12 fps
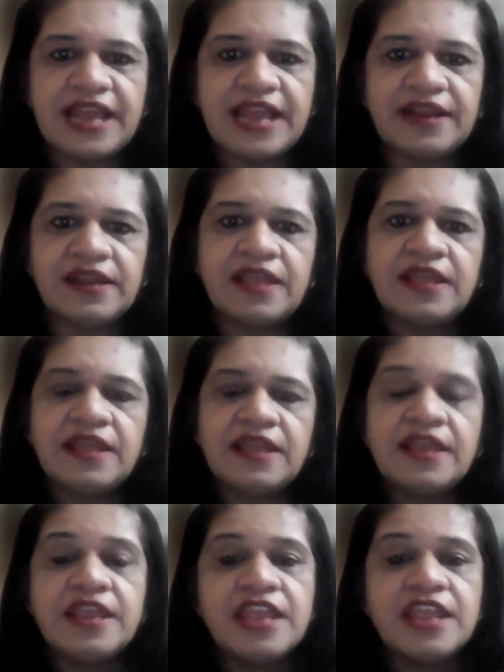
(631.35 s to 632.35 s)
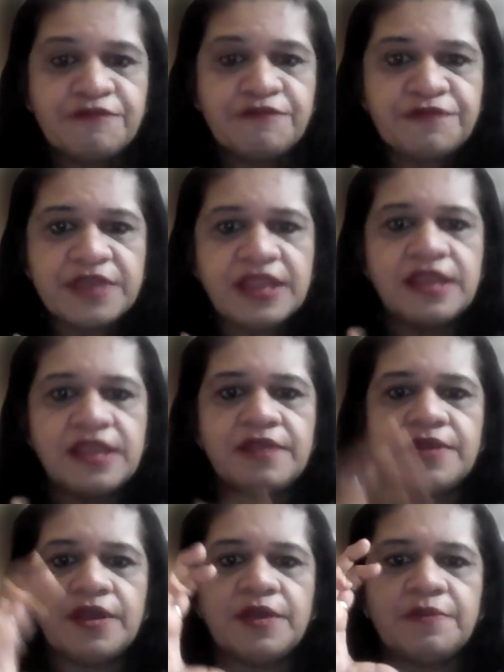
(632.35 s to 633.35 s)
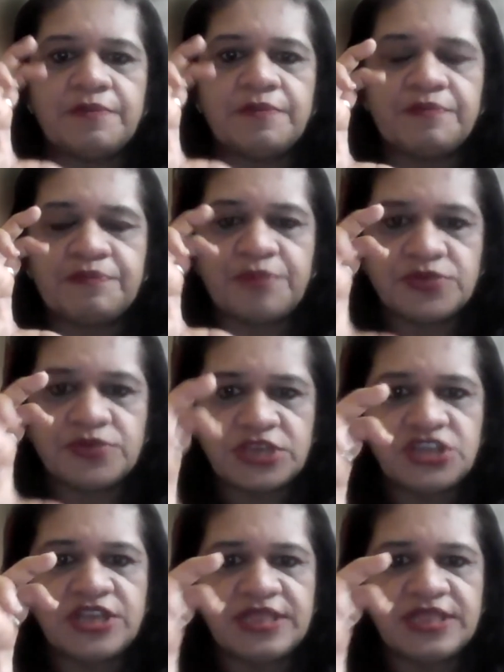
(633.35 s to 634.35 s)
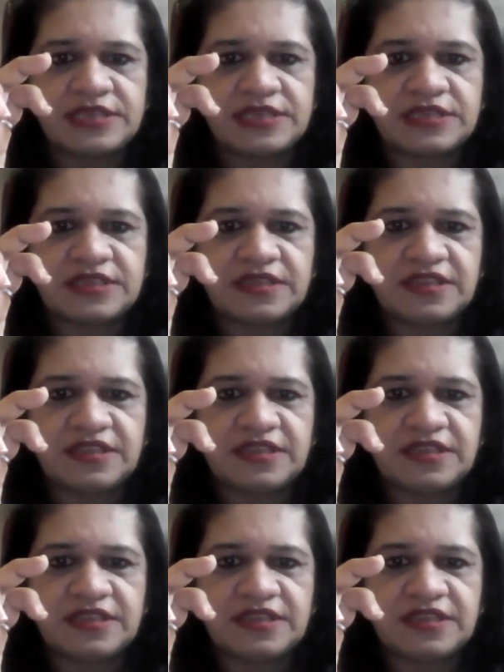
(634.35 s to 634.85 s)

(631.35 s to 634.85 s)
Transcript: And if we position this